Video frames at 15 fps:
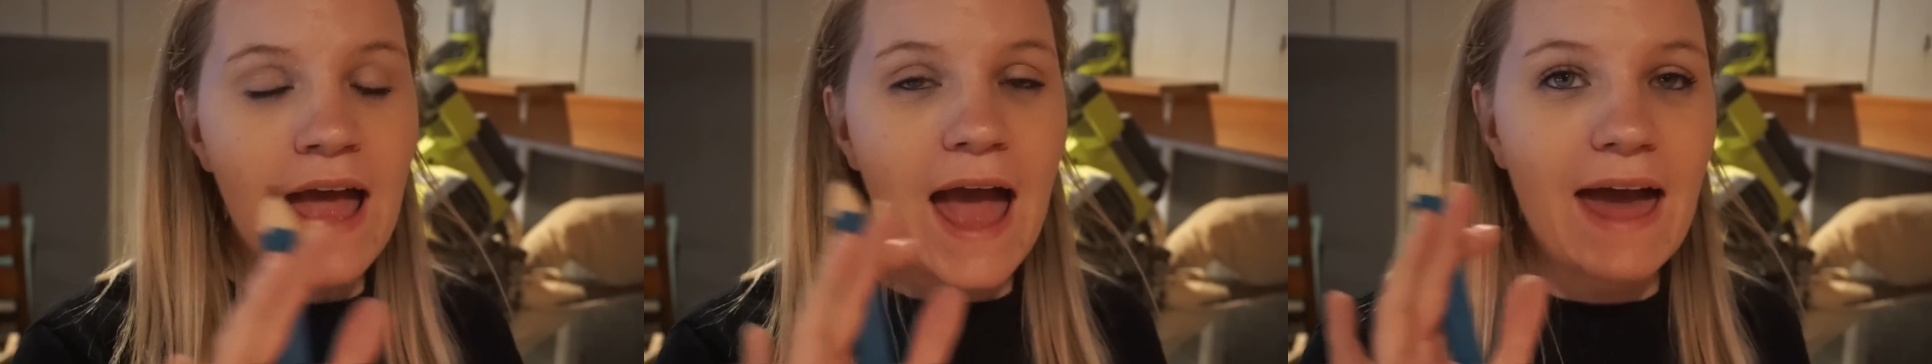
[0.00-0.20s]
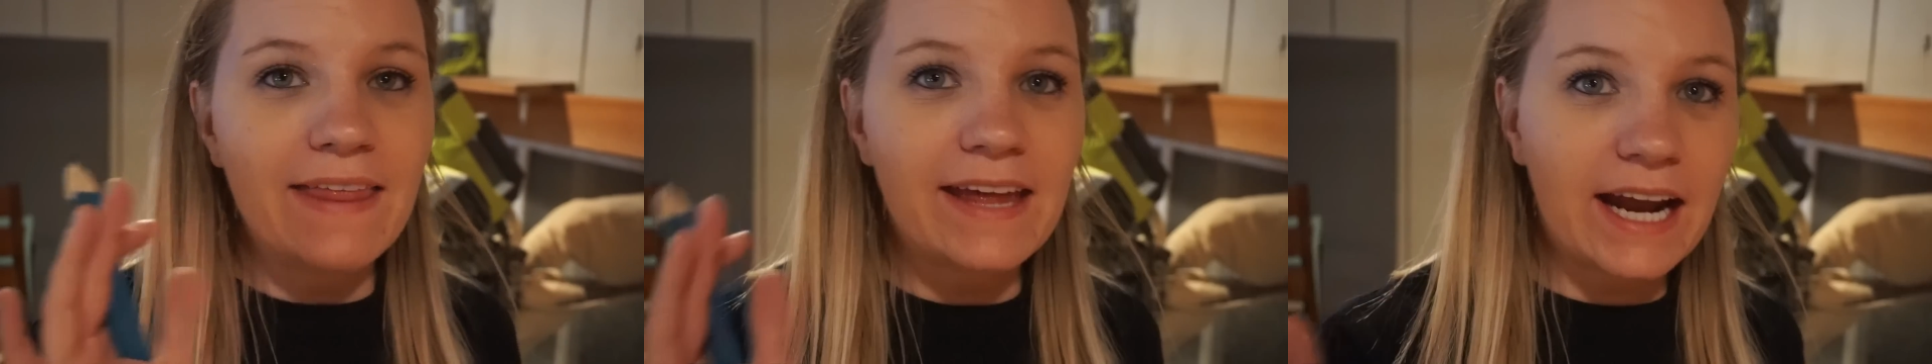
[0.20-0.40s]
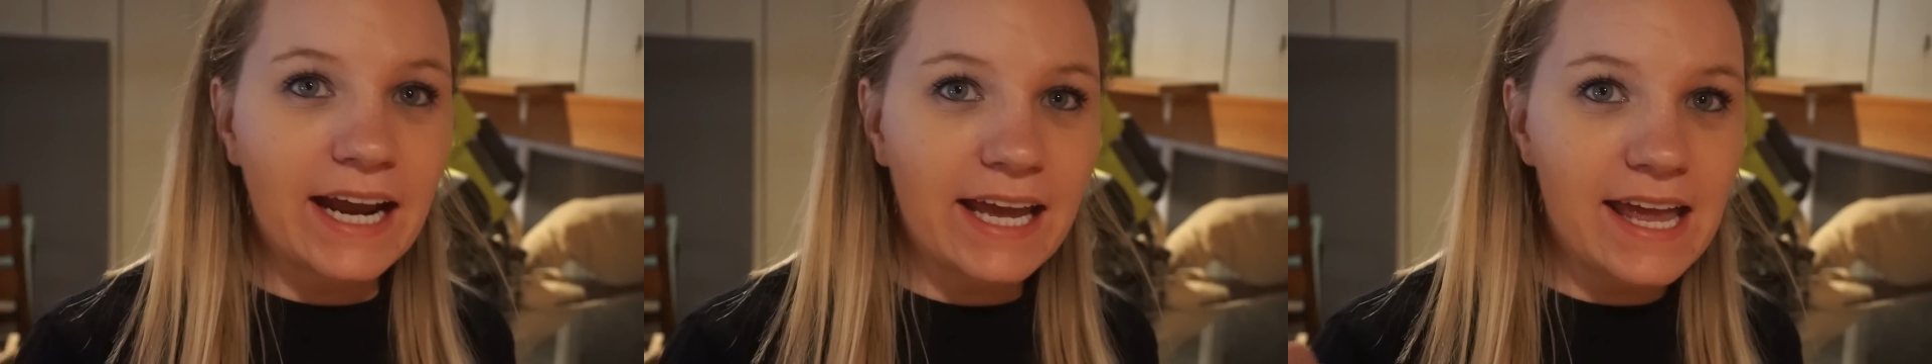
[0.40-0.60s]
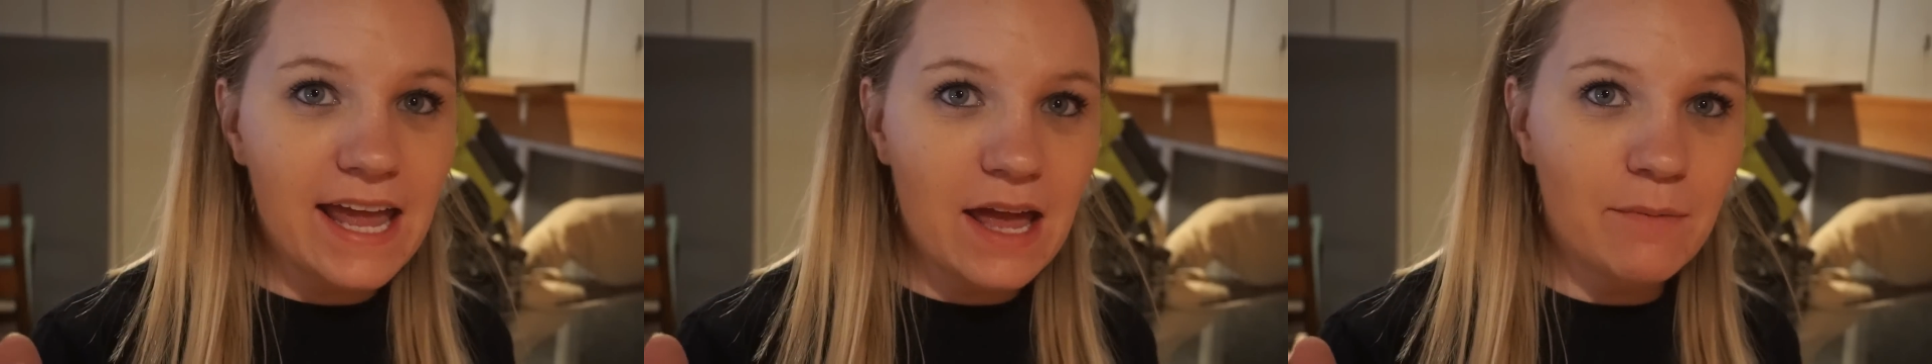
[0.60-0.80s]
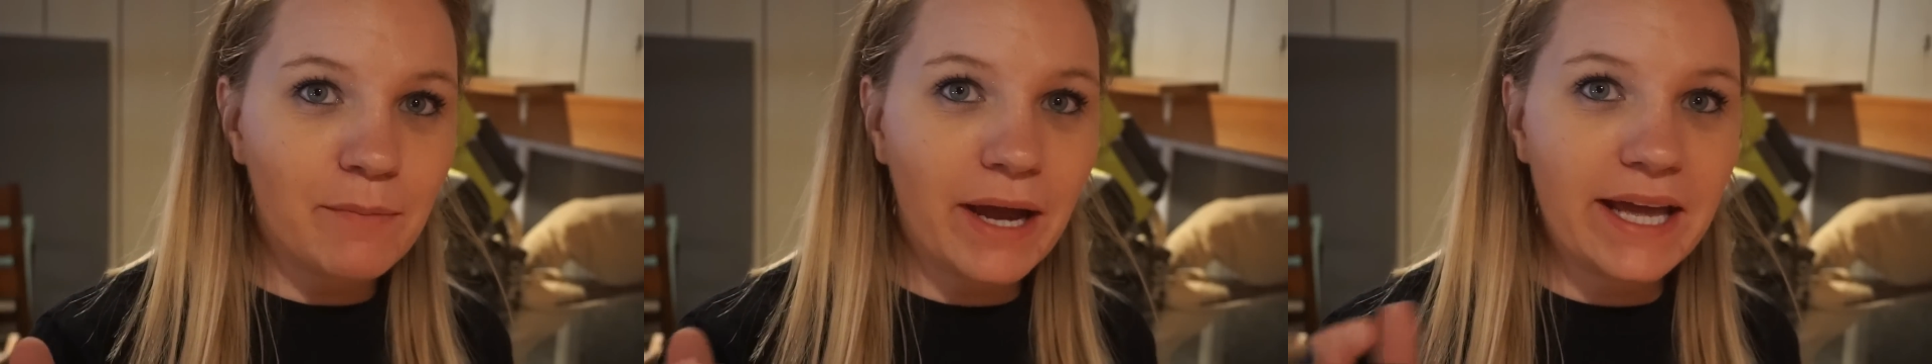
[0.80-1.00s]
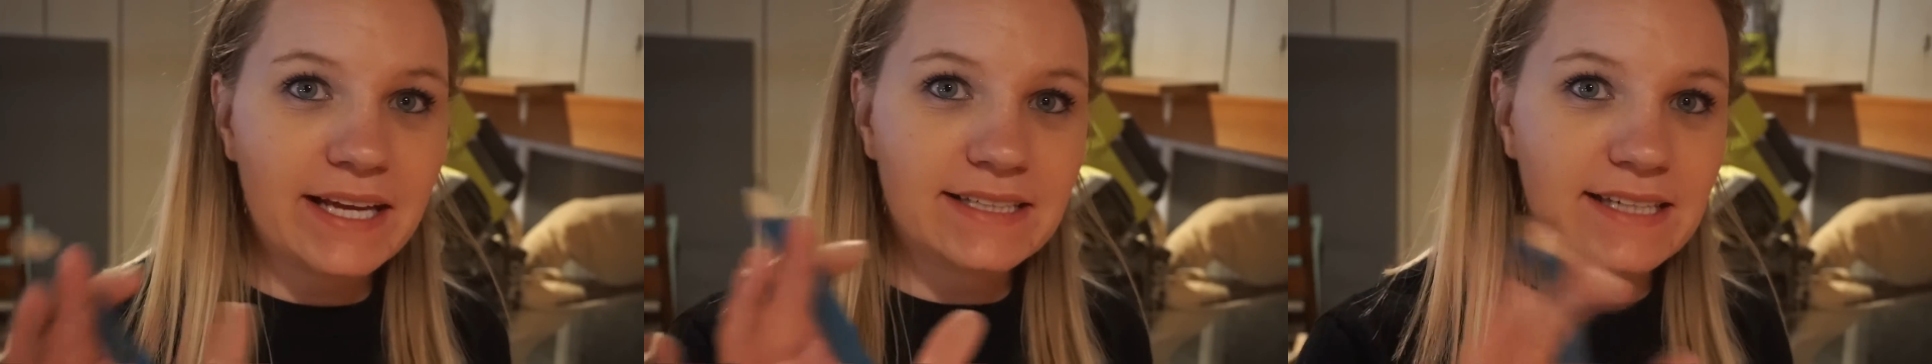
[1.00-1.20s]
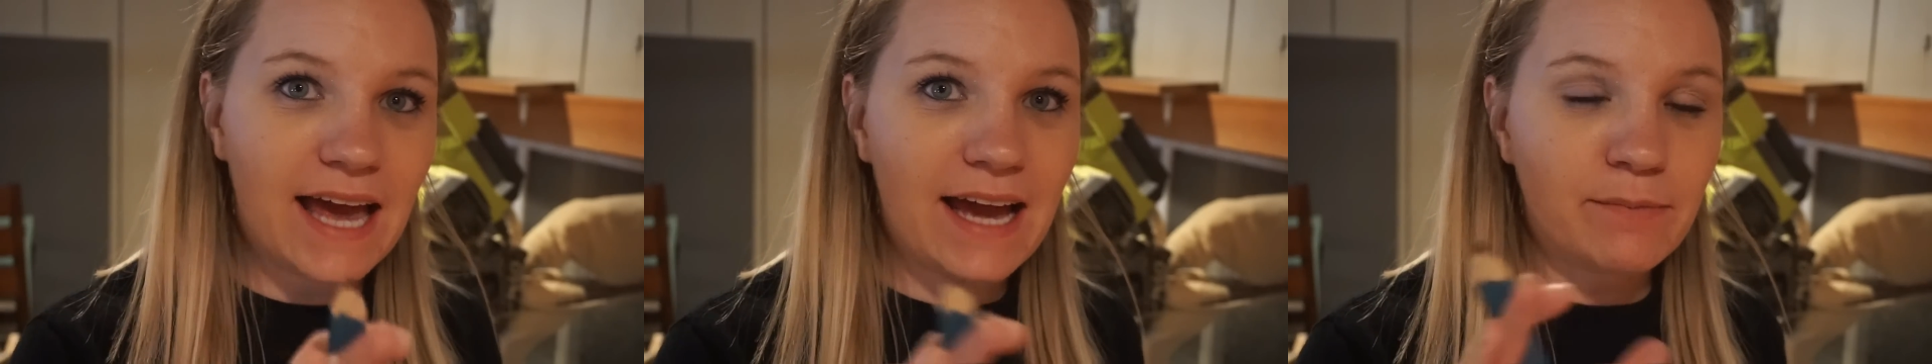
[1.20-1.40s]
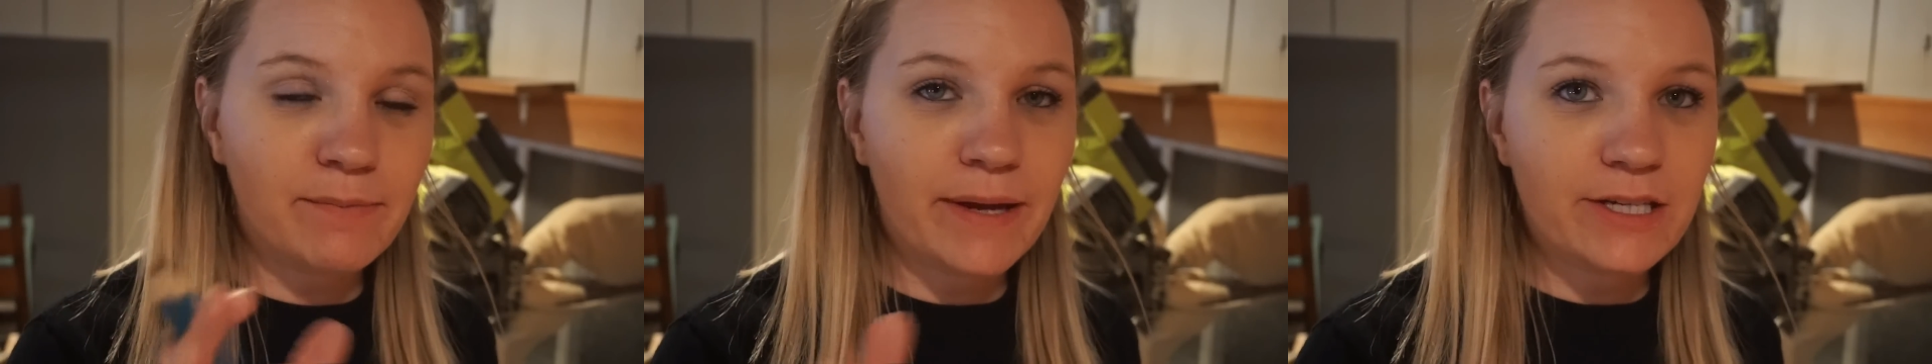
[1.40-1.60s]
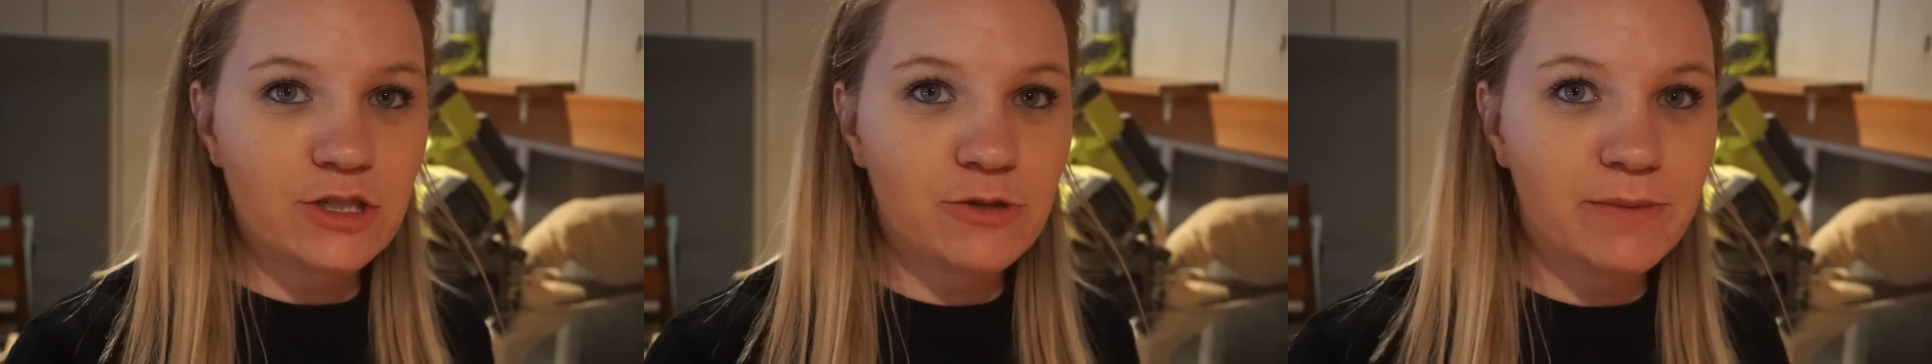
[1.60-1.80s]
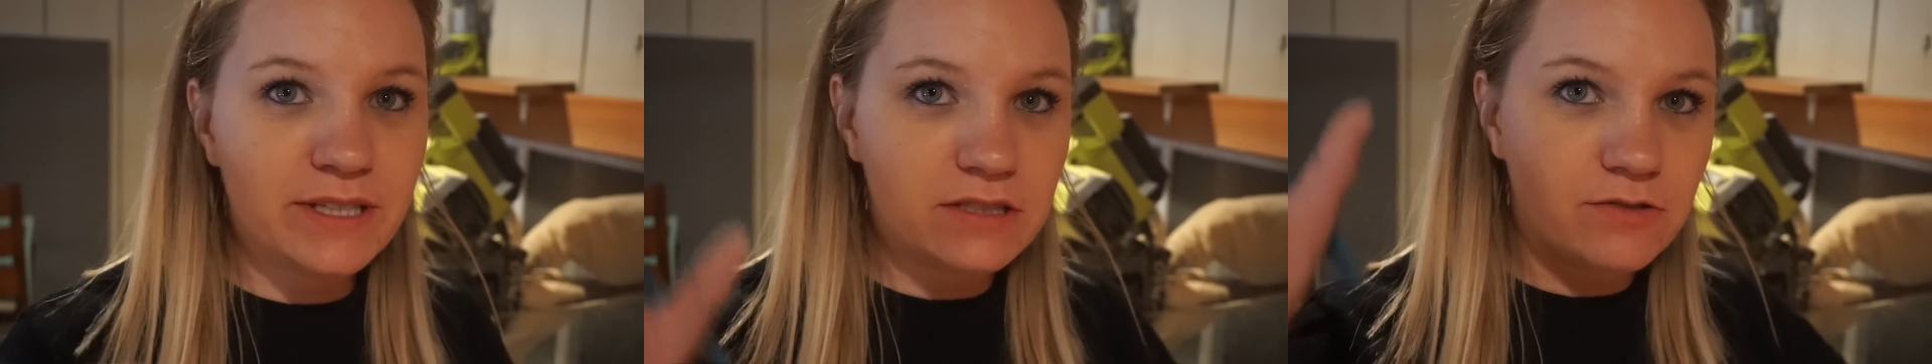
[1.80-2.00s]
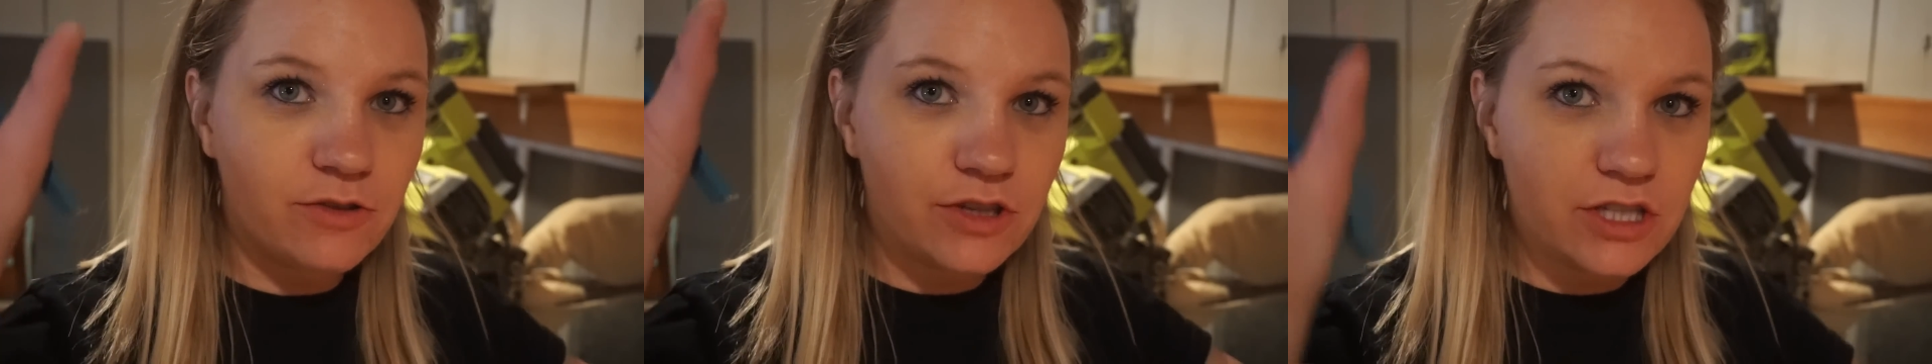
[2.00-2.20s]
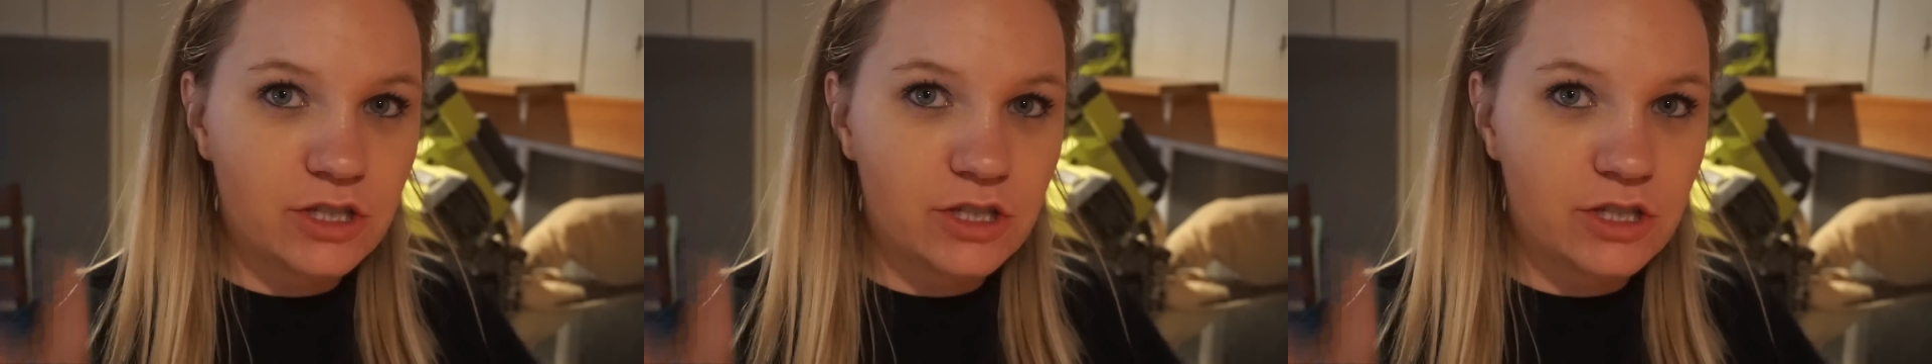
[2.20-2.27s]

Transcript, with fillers: and then I can get my exact measurements for the